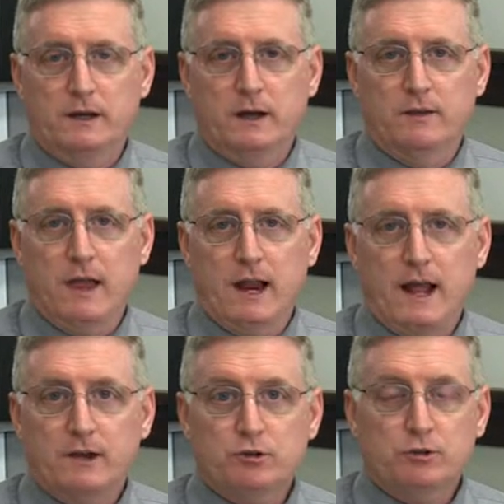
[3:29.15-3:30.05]
That
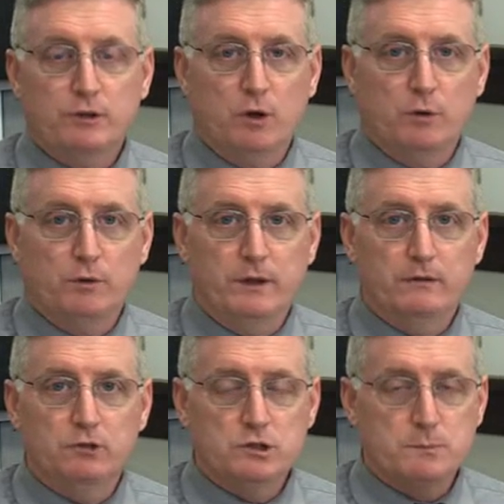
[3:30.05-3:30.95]
actually, though,
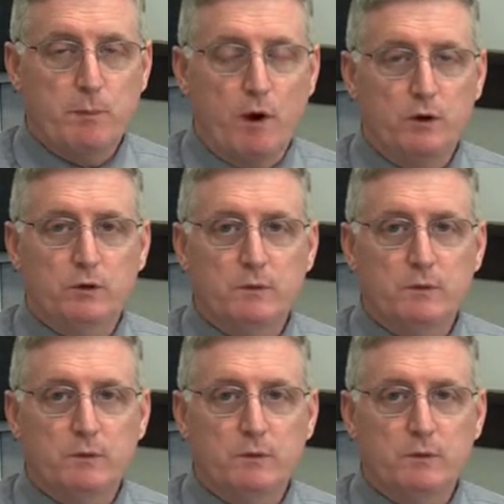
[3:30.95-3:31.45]
they just borrowed